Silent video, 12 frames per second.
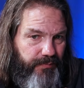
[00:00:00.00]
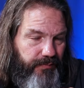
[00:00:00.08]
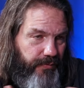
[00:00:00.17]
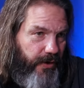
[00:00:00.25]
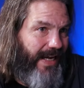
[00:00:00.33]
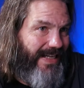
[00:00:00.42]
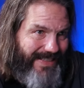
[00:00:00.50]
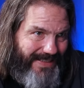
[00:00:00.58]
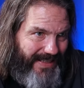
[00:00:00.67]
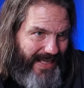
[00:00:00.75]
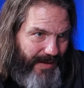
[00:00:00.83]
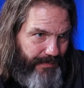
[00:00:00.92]

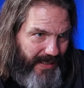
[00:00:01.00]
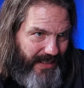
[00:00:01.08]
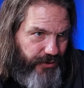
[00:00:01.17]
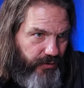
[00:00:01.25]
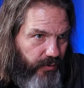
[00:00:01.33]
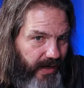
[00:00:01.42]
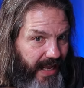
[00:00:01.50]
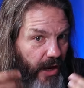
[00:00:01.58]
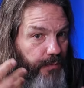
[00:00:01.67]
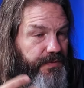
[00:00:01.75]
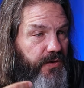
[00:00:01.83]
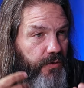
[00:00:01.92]
predicts that being true and
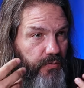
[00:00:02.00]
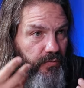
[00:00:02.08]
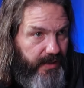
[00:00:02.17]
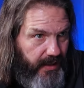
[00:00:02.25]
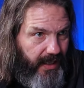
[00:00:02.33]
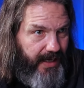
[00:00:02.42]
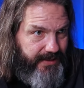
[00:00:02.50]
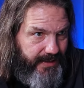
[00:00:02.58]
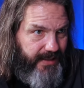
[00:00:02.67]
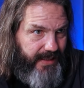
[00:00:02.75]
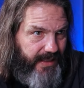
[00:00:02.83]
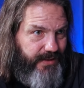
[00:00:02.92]
helps you realize
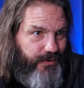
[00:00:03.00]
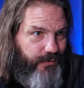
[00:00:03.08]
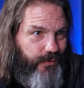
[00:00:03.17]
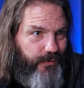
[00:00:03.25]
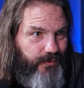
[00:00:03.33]
that that's true.